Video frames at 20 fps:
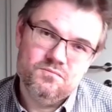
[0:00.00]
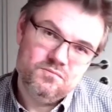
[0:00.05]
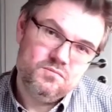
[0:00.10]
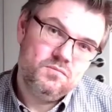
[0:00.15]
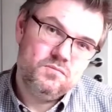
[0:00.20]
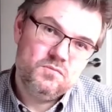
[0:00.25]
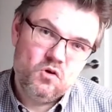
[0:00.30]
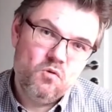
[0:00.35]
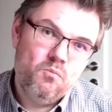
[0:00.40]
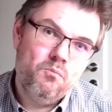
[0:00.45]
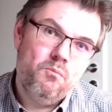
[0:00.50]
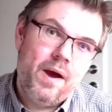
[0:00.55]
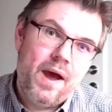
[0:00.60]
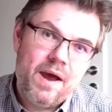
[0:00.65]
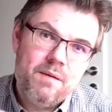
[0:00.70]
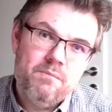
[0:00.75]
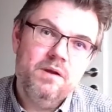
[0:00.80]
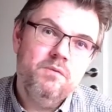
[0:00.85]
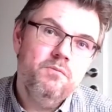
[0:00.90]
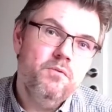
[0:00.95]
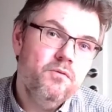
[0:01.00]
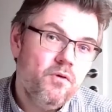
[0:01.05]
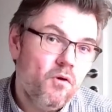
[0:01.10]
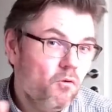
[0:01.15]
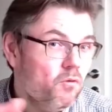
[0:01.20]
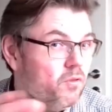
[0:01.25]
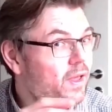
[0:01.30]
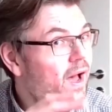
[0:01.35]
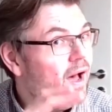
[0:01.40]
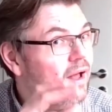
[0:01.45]
Combined with
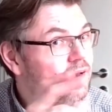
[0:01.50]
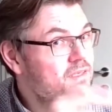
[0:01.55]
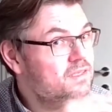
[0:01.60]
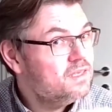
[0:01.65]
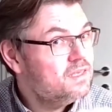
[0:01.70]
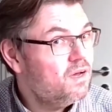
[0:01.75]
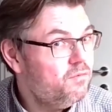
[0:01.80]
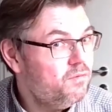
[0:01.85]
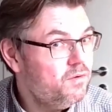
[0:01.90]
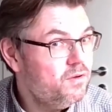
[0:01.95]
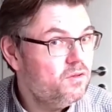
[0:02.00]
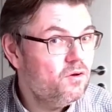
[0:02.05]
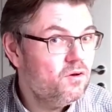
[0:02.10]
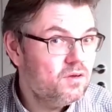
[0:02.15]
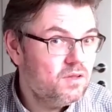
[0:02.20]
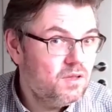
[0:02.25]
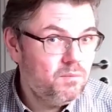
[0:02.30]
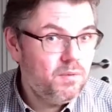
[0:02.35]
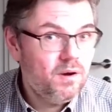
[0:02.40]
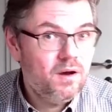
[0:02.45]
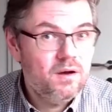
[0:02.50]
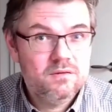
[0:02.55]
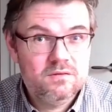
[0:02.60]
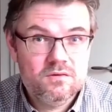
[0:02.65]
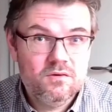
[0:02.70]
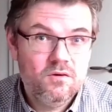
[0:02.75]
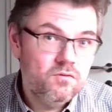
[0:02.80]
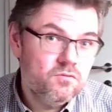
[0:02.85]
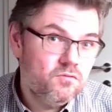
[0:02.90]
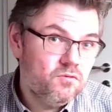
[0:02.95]
all the other stuff we talked about,
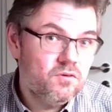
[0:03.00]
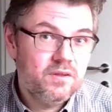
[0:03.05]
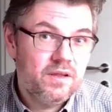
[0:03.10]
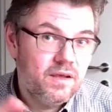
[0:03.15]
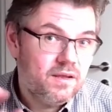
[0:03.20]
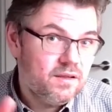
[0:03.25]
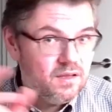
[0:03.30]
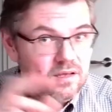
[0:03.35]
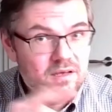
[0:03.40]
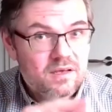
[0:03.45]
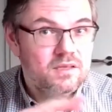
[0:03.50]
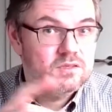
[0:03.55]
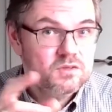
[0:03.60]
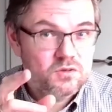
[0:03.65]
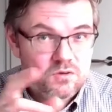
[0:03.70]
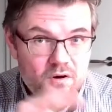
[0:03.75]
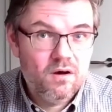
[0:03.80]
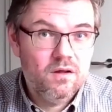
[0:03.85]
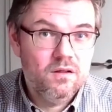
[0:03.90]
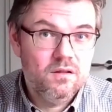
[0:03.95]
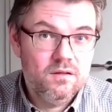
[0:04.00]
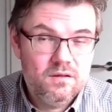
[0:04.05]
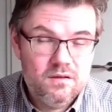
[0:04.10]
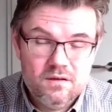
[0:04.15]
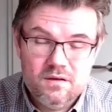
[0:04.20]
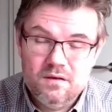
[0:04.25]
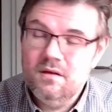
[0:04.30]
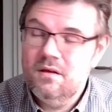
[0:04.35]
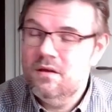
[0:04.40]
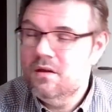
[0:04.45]
control technique and so on.
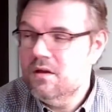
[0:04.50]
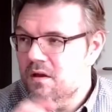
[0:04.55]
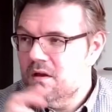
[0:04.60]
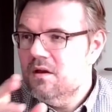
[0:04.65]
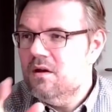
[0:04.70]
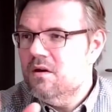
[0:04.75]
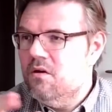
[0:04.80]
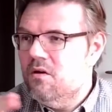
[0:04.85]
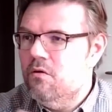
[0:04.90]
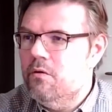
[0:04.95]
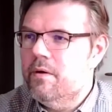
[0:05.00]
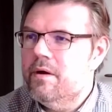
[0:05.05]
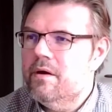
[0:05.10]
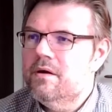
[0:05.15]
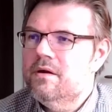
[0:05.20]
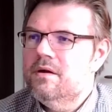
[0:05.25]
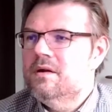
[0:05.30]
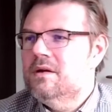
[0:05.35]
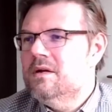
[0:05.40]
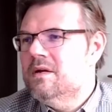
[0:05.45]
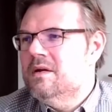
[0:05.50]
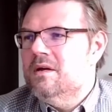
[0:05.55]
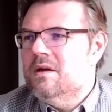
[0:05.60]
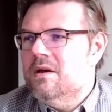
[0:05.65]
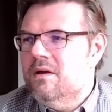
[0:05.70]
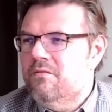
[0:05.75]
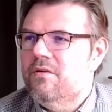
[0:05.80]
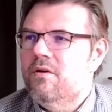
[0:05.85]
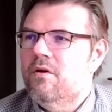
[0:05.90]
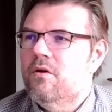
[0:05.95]
Yeah? Or
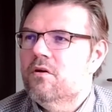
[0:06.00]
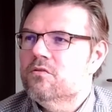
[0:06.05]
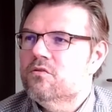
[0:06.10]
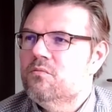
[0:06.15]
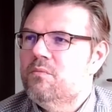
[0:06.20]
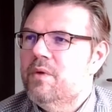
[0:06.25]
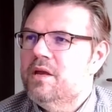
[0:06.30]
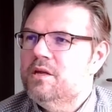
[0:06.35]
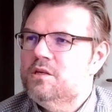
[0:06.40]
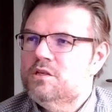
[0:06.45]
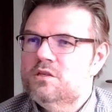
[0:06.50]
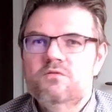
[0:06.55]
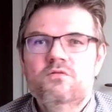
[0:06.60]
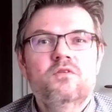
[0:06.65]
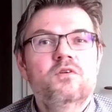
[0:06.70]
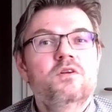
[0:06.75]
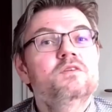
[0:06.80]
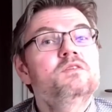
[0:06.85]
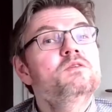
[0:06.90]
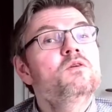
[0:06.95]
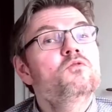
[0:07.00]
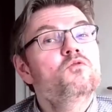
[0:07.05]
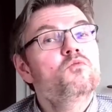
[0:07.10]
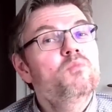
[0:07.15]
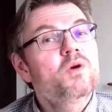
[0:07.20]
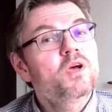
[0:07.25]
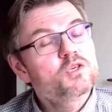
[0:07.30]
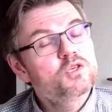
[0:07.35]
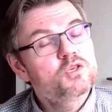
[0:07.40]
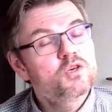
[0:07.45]
for automation, for this
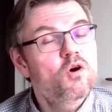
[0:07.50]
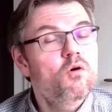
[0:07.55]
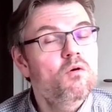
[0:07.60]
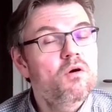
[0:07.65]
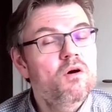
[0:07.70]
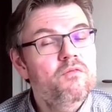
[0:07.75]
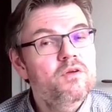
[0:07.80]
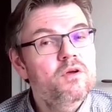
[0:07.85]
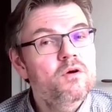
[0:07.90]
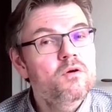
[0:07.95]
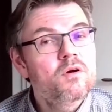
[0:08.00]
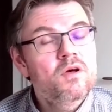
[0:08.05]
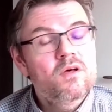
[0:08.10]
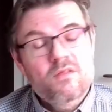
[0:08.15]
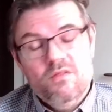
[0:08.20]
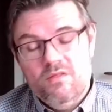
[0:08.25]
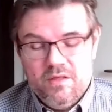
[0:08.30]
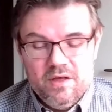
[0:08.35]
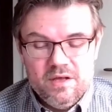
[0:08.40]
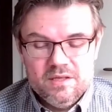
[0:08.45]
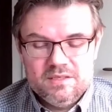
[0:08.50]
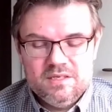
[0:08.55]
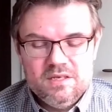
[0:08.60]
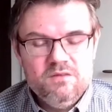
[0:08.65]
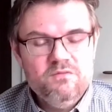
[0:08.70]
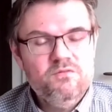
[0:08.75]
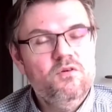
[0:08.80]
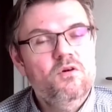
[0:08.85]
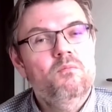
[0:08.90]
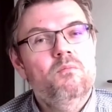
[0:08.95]
automation overview, that's it
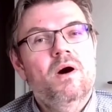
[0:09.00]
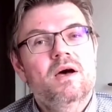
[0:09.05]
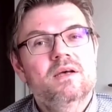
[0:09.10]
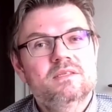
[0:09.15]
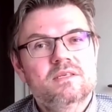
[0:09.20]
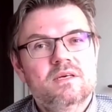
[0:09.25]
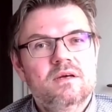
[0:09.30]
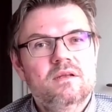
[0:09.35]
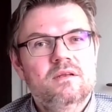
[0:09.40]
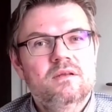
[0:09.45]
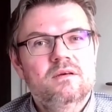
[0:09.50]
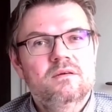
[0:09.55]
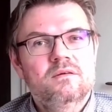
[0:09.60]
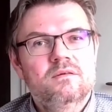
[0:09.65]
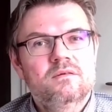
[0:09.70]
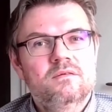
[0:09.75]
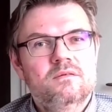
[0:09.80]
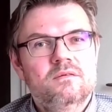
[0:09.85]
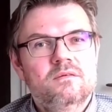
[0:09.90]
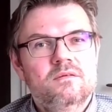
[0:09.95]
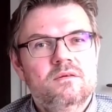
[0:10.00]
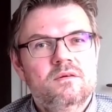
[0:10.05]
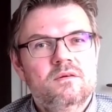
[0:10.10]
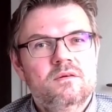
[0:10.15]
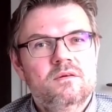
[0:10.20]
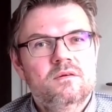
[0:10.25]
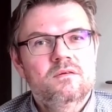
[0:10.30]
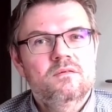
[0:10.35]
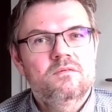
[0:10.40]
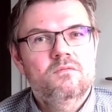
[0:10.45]
from my side.
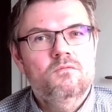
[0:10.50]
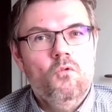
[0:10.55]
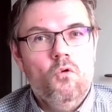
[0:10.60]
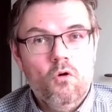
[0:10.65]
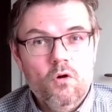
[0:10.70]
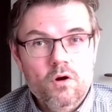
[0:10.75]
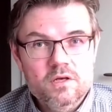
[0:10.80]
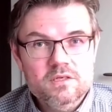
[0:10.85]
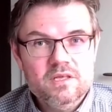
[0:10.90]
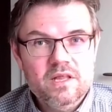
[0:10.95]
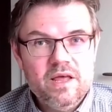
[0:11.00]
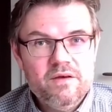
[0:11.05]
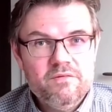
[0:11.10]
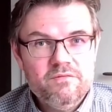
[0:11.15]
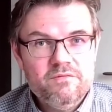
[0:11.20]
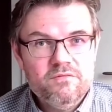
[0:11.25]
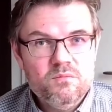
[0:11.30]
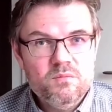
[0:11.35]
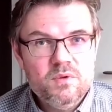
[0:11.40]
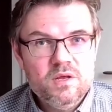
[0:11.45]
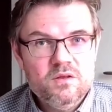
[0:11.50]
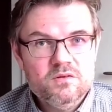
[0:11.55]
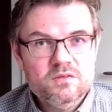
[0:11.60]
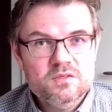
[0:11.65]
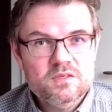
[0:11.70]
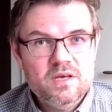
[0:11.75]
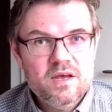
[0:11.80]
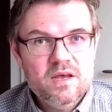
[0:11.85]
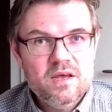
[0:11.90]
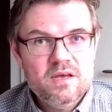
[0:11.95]
All is left for me to
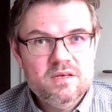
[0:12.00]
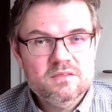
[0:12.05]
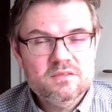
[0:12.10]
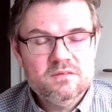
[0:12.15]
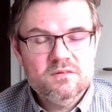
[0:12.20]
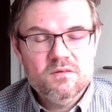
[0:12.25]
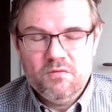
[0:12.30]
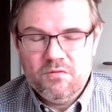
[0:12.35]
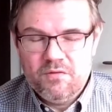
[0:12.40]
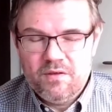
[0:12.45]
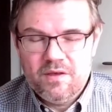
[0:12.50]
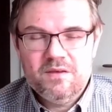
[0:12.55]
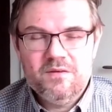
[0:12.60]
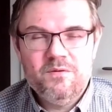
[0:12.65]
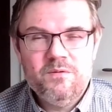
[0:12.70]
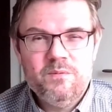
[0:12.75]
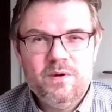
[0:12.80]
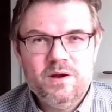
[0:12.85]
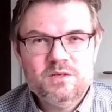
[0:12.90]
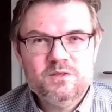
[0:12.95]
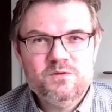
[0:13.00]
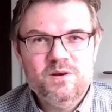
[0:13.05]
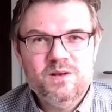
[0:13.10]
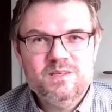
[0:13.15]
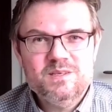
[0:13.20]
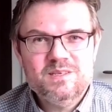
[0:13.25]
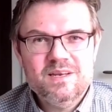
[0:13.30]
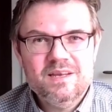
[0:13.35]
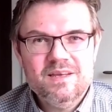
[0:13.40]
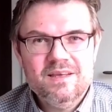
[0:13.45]
say is Thank you very much for
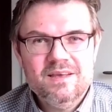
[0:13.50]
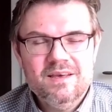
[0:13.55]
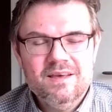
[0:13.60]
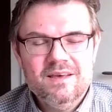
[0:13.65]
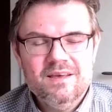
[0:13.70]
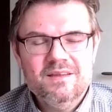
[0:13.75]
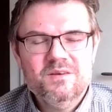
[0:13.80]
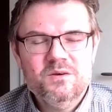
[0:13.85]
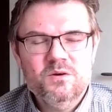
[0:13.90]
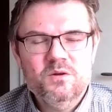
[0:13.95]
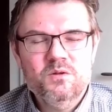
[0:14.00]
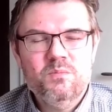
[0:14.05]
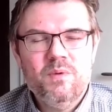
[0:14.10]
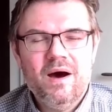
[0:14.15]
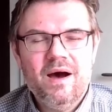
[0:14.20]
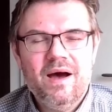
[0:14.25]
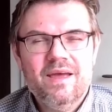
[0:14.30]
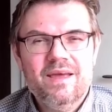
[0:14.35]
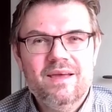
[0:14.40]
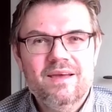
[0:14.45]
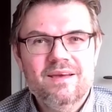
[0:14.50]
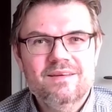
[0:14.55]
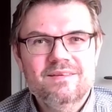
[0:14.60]
listening. Goodbye.